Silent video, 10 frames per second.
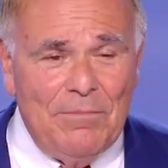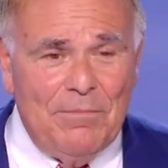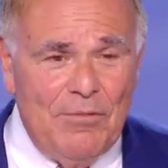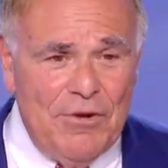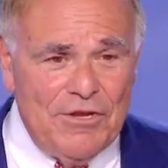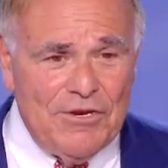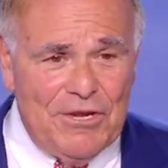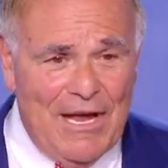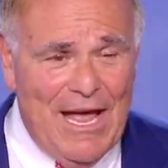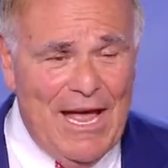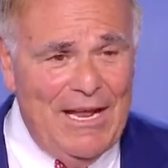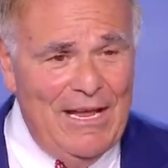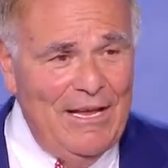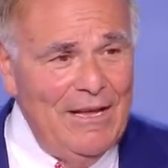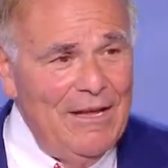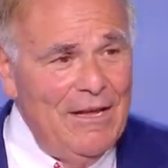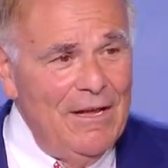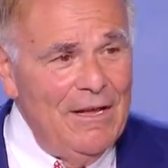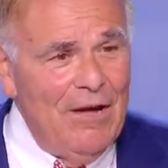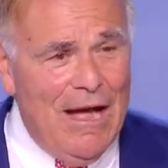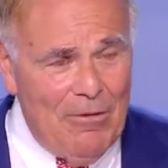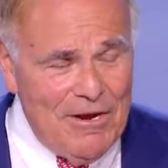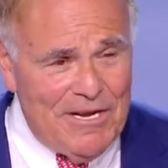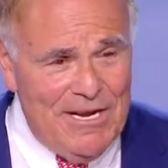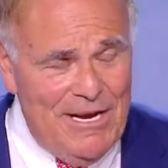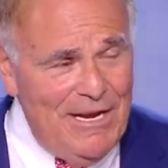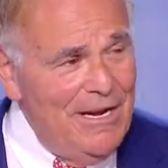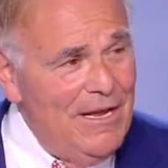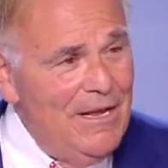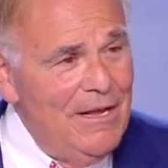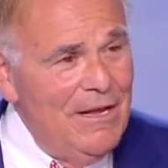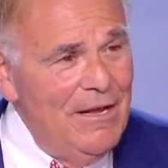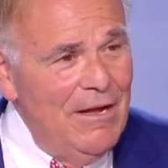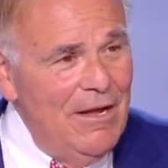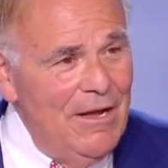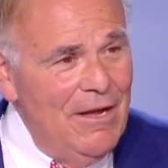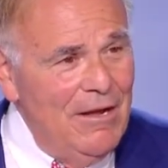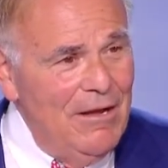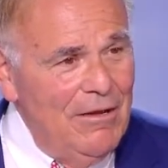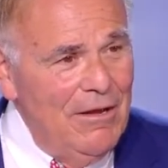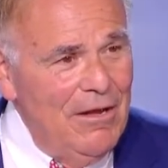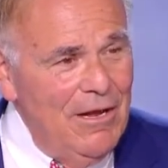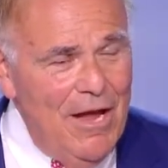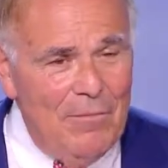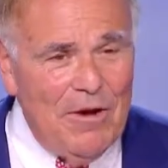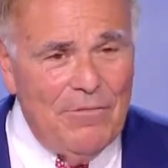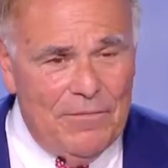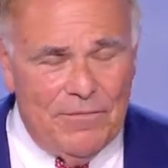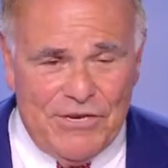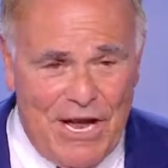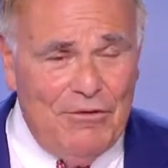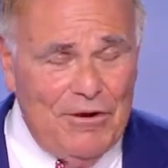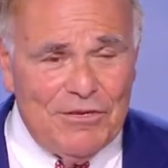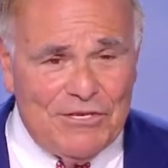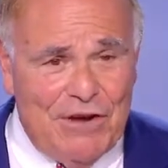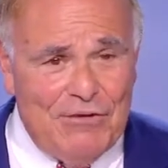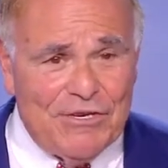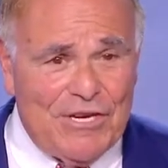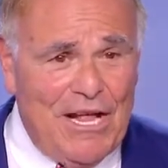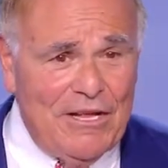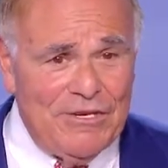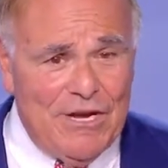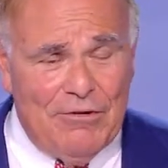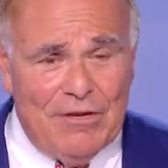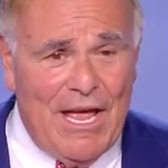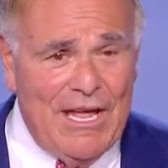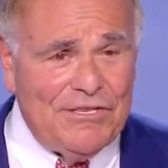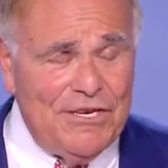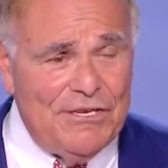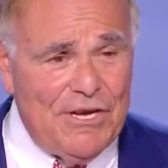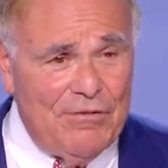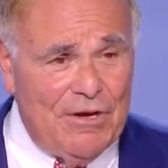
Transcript: Rudy Giuliani, Howard Dean, a number of generals, General Shelton, General Casey, General